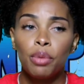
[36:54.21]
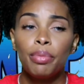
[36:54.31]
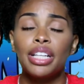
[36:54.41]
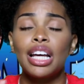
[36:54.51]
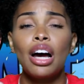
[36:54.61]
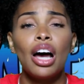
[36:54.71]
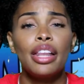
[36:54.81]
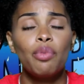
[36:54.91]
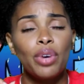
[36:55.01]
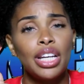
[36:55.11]
Because
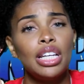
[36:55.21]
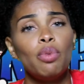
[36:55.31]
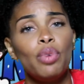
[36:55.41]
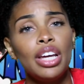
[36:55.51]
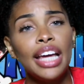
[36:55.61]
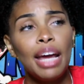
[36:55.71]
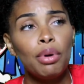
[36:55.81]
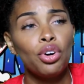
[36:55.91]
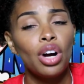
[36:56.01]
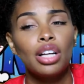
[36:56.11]
when we came
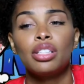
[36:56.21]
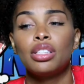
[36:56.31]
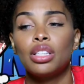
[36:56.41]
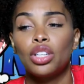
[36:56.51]
across